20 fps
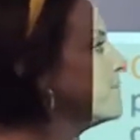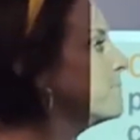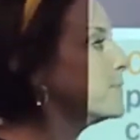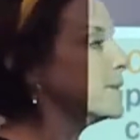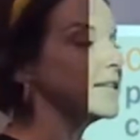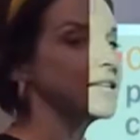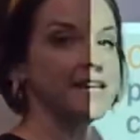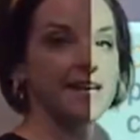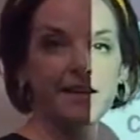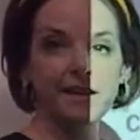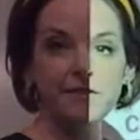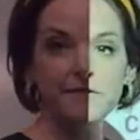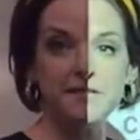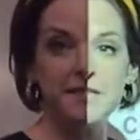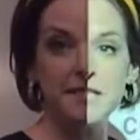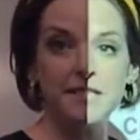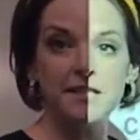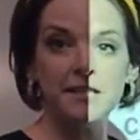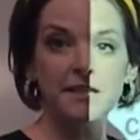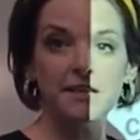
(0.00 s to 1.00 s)

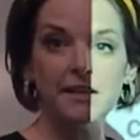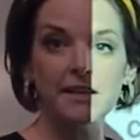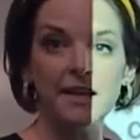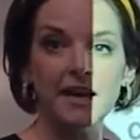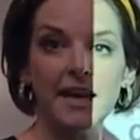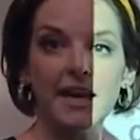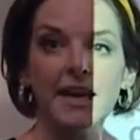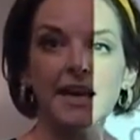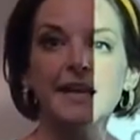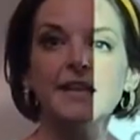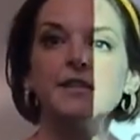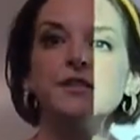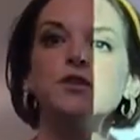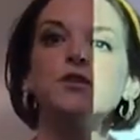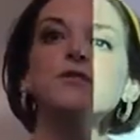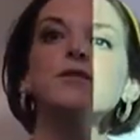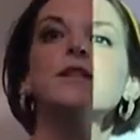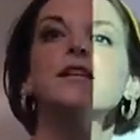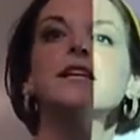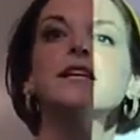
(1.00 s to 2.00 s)
beliefs, okay? So
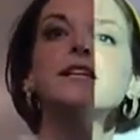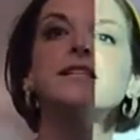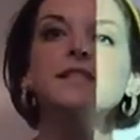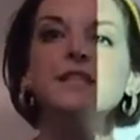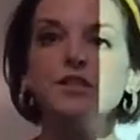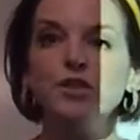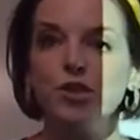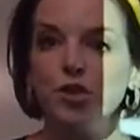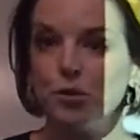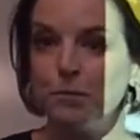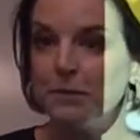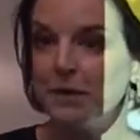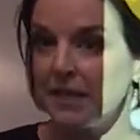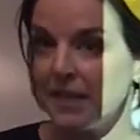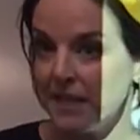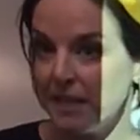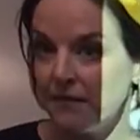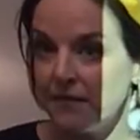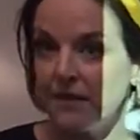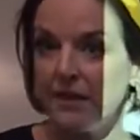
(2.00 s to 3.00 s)
things that you
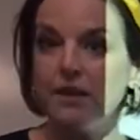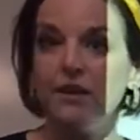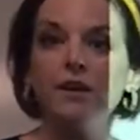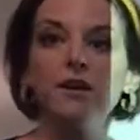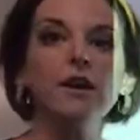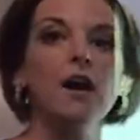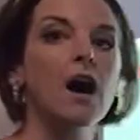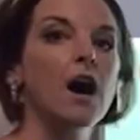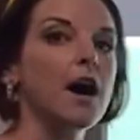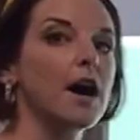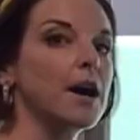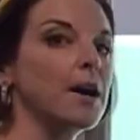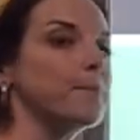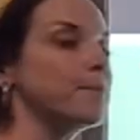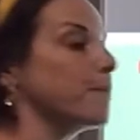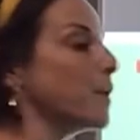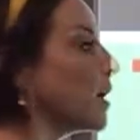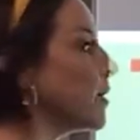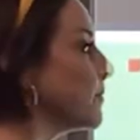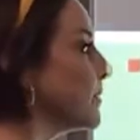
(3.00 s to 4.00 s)
believe in
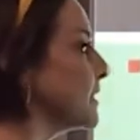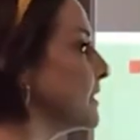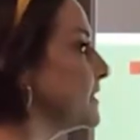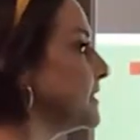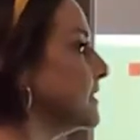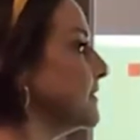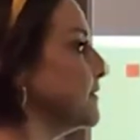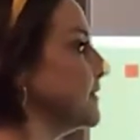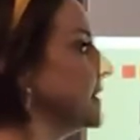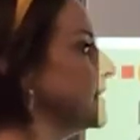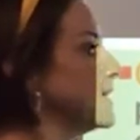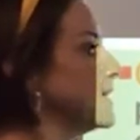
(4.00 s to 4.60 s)
are relatively the